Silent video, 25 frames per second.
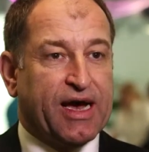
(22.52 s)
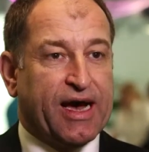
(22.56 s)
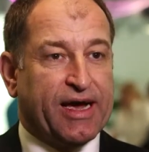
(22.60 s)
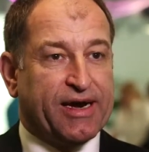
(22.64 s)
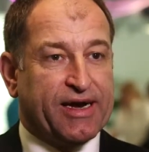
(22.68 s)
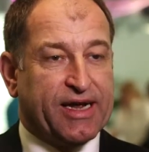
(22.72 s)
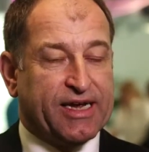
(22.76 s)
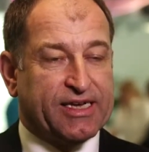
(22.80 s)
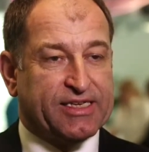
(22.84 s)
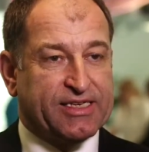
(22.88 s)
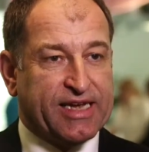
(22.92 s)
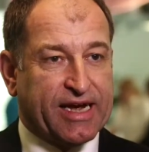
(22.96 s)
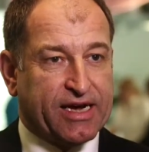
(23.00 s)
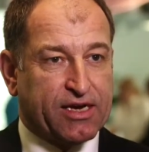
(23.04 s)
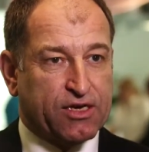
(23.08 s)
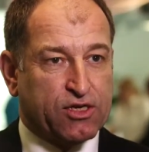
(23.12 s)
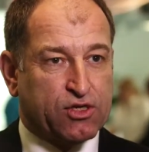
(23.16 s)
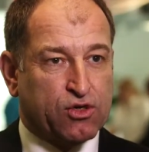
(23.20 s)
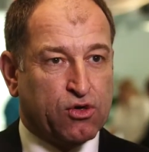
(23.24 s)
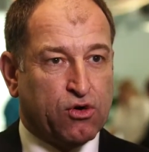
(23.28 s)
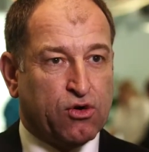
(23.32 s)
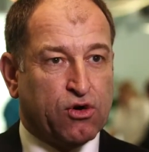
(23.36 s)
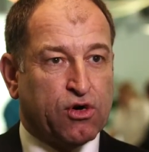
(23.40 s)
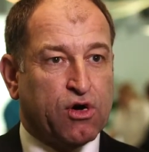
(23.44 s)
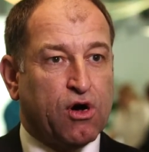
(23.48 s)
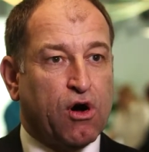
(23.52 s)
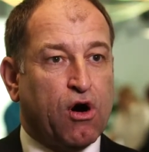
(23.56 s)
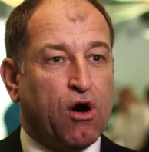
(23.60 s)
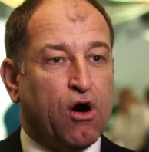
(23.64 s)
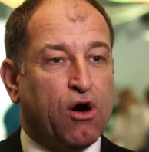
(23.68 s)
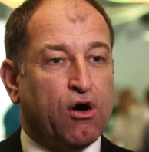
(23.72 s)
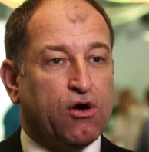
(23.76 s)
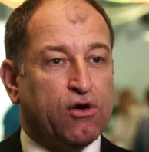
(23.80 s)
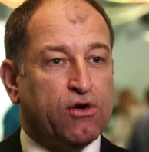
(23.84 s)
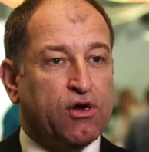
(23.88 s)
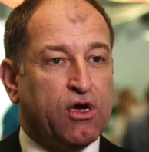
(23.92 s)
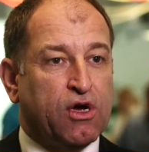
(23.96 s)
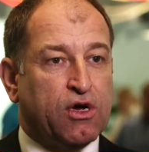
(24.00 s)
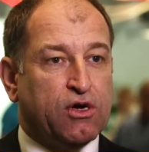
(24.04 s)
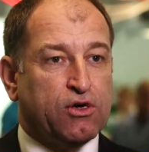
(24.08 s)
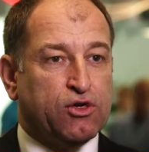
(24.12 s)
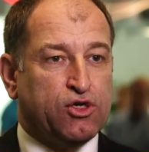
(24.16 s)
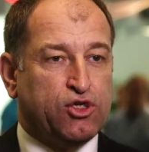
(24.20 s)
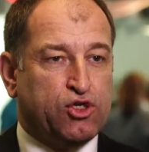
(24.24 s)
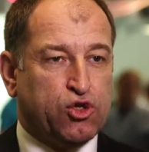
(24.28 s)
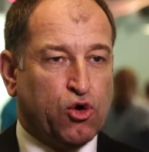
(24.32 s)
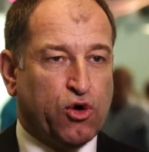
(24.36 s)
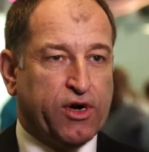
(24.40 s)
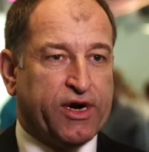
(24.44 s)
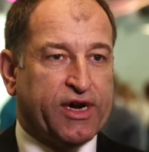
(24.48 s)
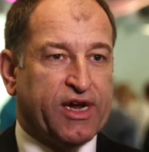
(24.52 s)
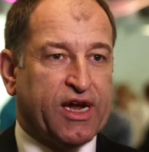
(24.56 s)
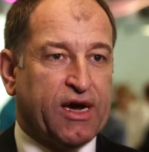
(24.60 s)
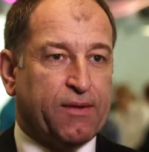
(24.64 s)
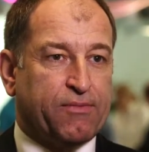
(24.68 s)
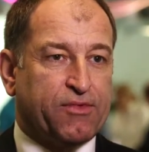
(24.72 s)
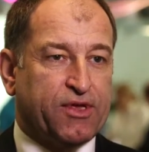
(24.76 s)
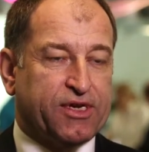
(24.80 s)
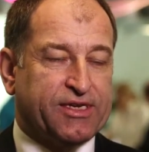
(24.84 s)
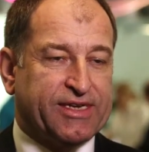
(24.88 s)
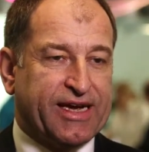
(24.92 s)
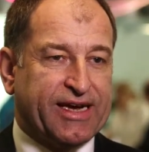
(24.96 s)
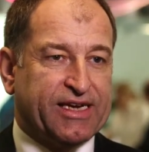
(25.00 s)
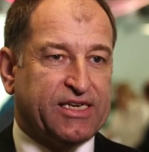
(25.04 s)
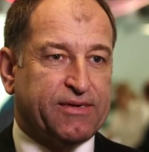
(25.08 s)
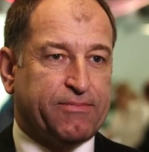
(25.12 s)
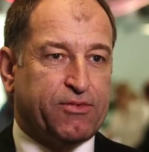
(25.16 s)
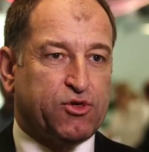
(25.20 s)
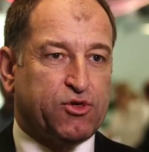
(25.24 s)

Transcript: and a second talk on joining up the data